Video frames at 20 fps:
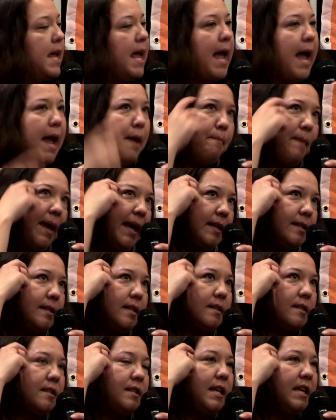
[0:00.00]
and makes
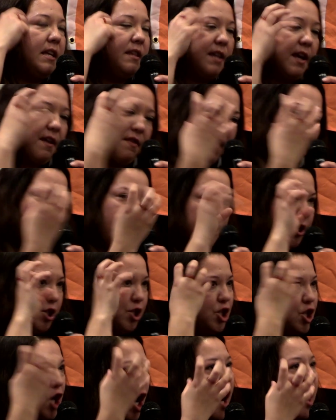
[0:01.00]
us think that that
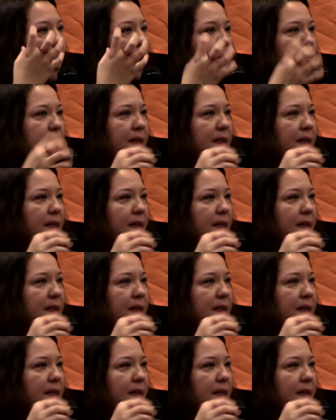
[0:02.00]
job,